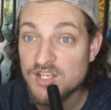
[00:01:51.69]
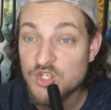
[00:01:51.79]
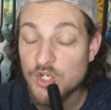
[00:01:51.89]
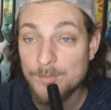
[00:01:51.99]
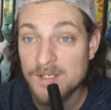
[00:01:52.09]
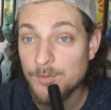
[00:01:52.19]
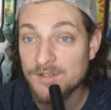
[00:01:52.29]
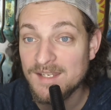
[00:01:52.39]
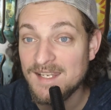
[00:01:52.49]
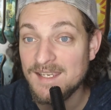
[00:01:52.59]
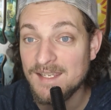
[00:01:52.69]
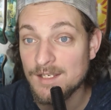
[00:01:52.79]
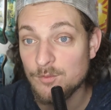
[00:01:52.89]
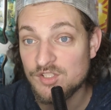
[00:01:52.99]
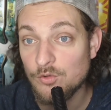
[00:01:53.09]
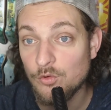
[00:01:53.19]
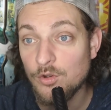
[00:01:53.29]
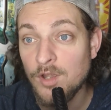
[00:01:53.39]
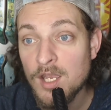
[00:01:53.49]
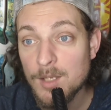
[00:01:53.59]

sure people did it and it was cool,